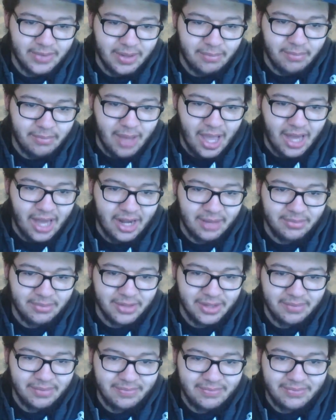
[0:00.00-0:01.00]
Mad at
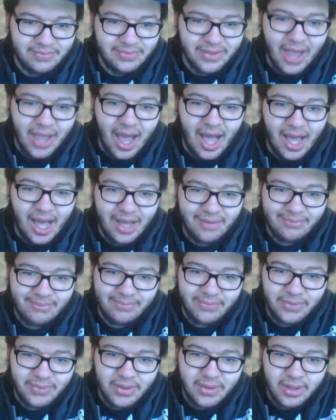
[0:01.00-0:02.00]
me? Nah.
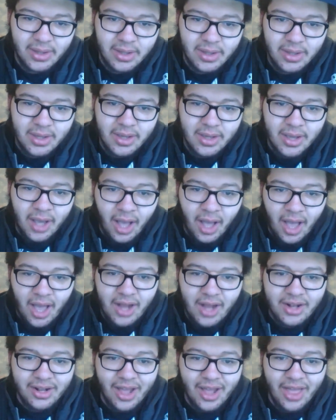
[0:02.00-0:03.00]

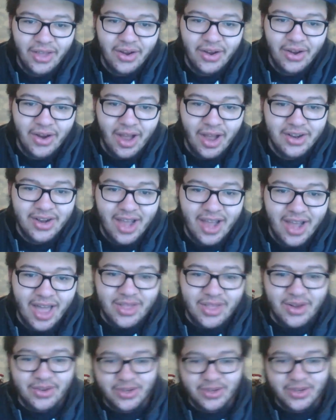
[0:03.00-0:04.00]
Another,
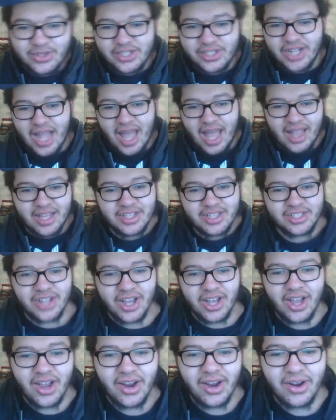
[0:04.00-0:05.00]
another new
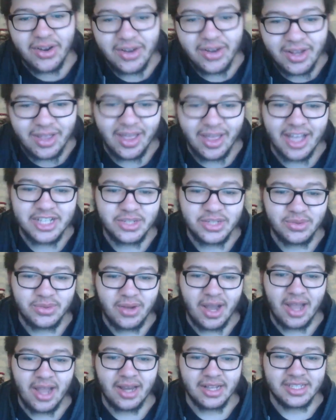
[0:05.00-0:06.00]
challenger! That's
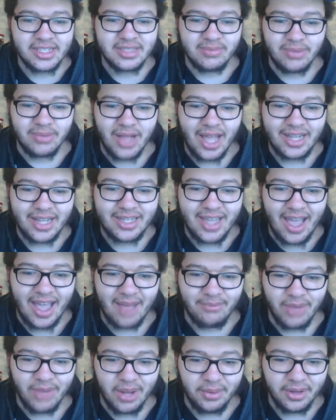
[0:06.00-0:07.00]
right, it's the Black
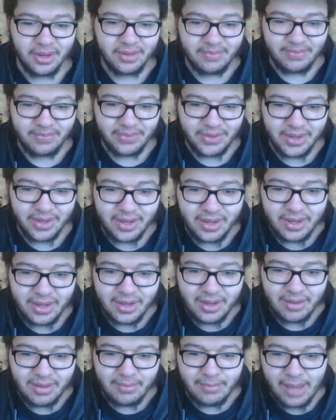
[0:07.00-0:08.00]
Cat, baby.
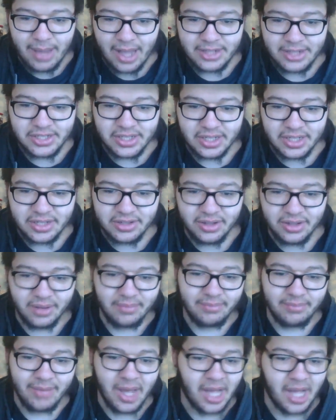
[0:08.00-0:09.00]
Magic,
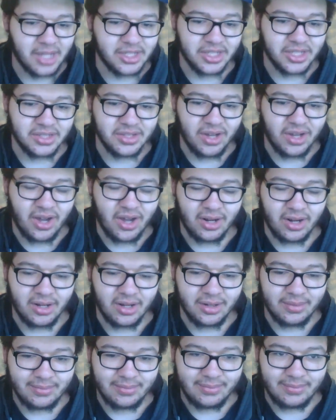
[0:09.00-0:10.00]
magic,
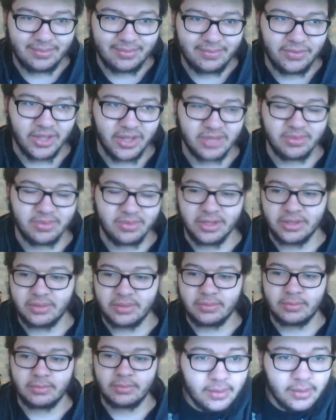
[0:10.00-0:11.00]
darling. Next page.
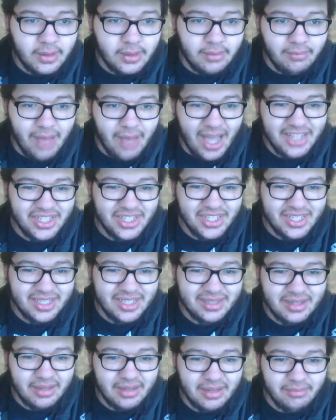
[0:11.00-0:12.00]
Magic?
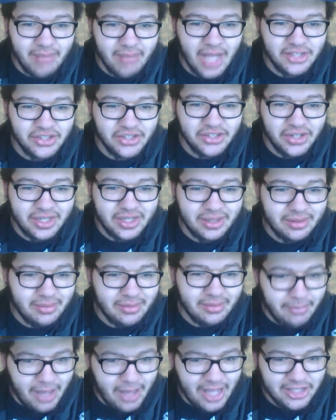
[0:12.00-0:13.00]
Magic.
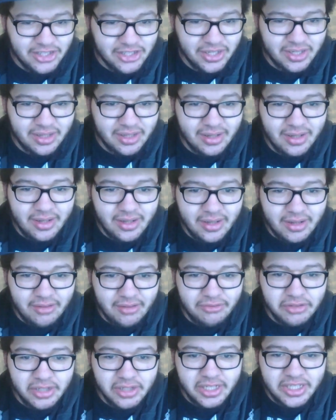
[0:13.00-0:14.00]
Magic.
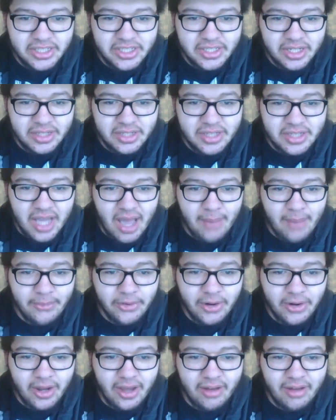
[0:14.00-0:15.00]
Felicia,
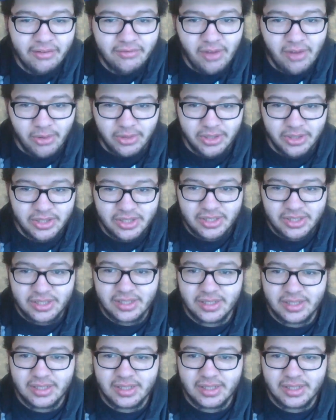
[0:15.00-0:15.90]
Tamara, focus.